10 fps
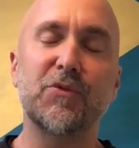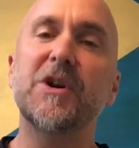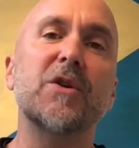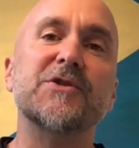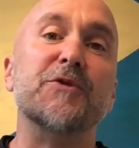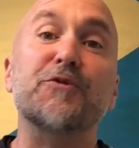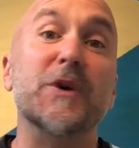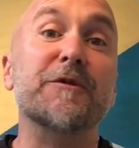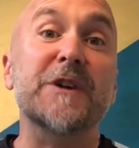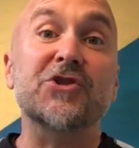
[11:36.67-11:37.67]
We
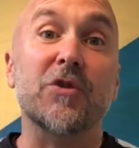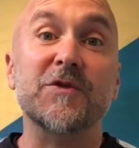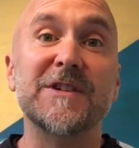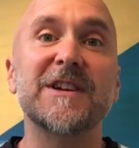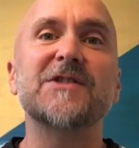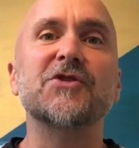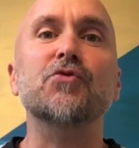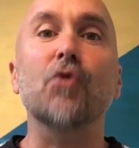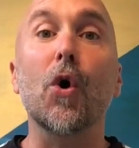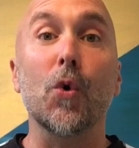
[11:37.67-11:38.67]
can finish off. Let's just
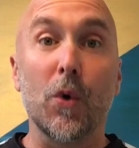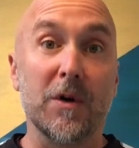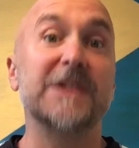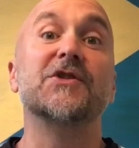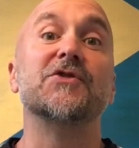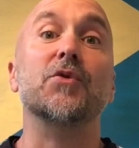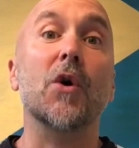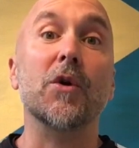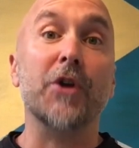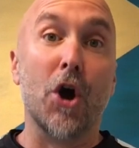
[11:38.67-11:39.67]
roll. Let's just
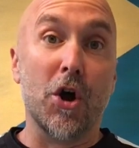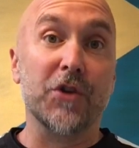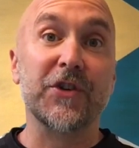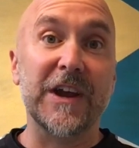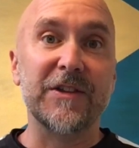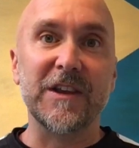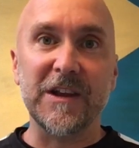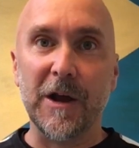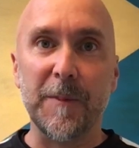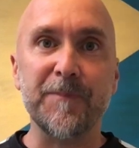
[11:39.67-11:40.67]
roll an R to get
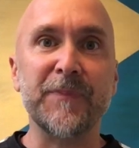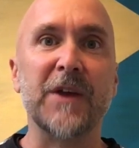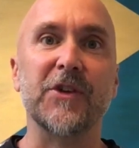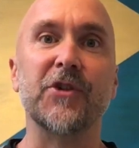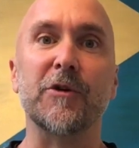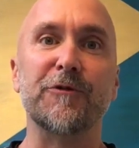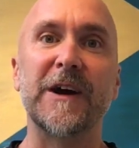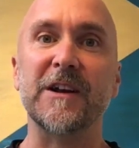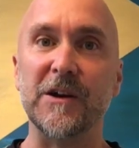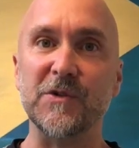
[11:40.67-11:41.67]
the tongue
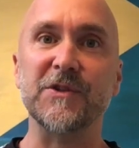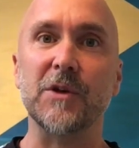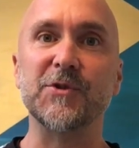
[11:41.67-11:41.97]
finally loosened up.